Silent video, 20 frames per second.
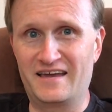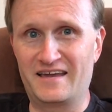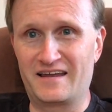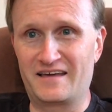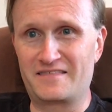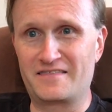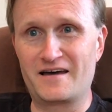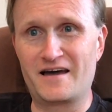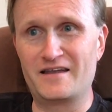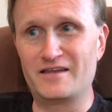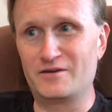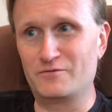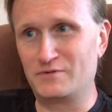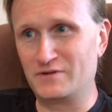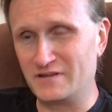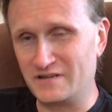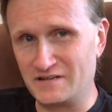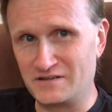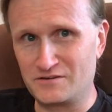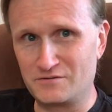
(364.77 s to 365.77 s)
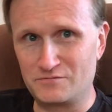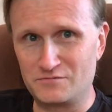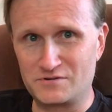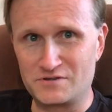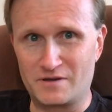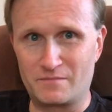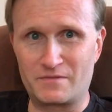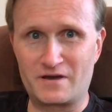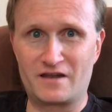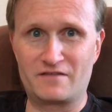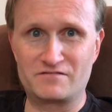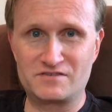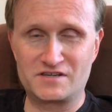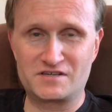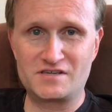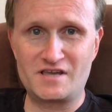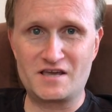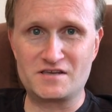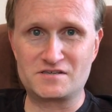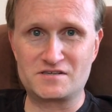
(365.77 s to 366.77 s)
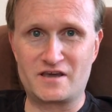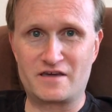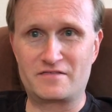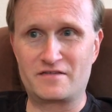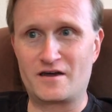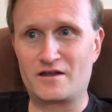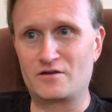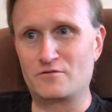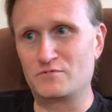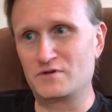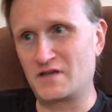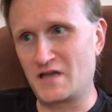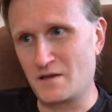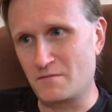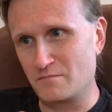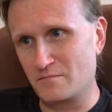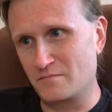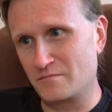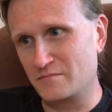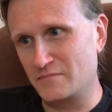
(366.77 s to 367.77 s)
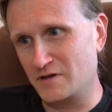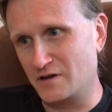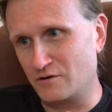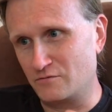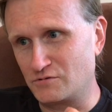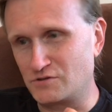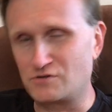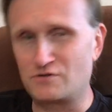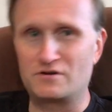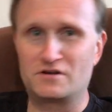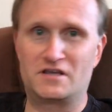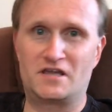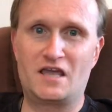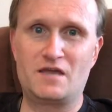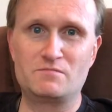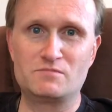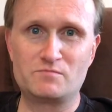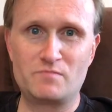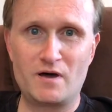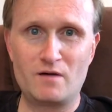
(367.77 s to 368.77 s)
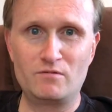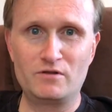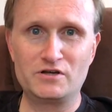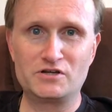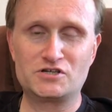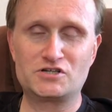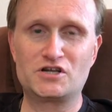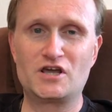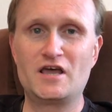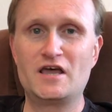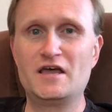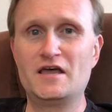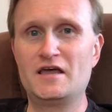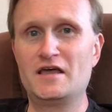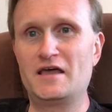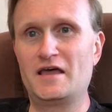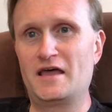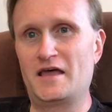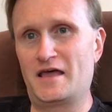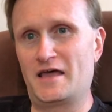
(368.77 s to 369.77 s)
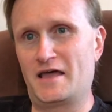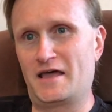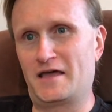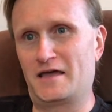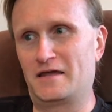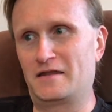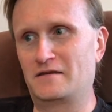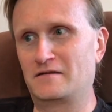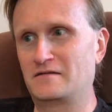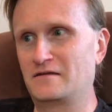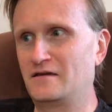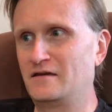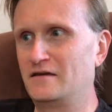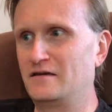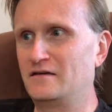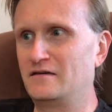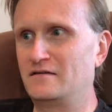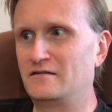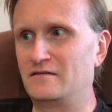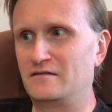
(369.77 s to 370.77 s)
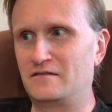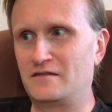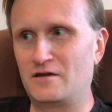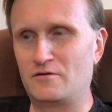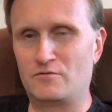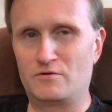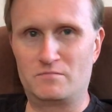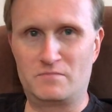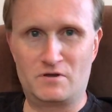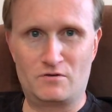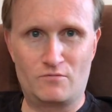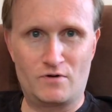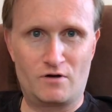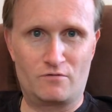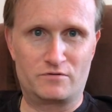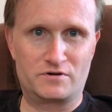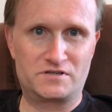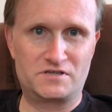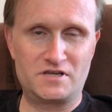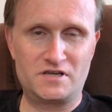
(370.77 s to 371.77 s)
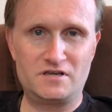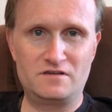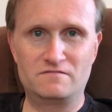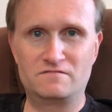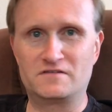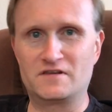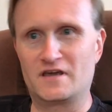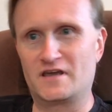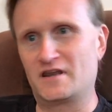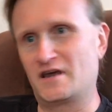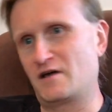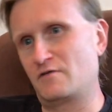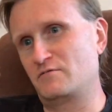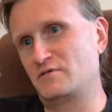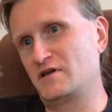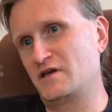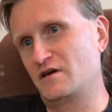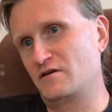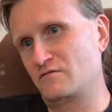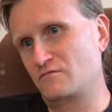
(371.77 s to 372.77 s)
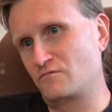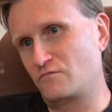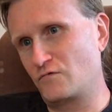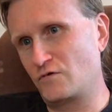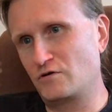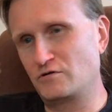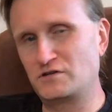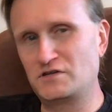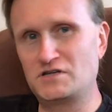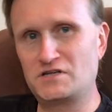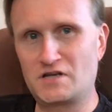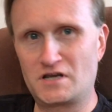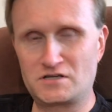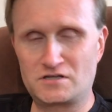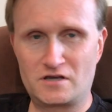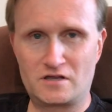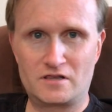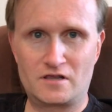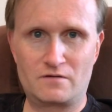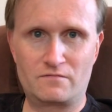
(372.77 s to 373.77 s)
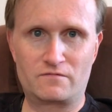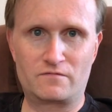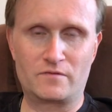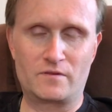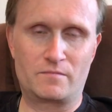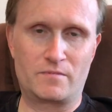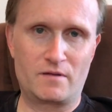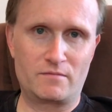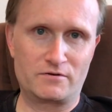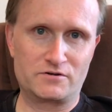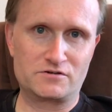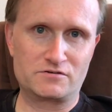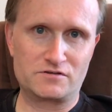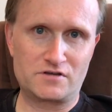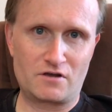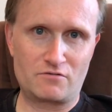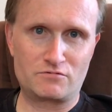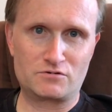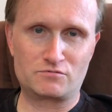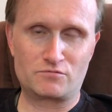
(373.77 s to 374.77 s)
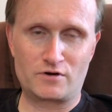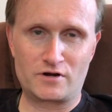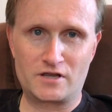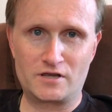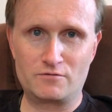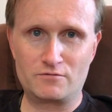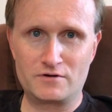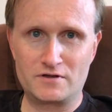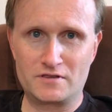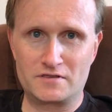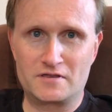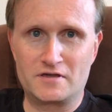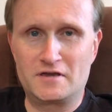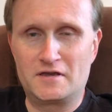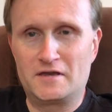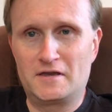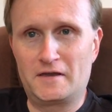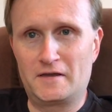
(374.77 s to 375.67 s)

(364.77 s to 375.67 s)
and I thought it would lead to some kind of success. I thought it would get, you know, certain games published and they would be well received and I would get royalty checks on them from the publishers I was working with.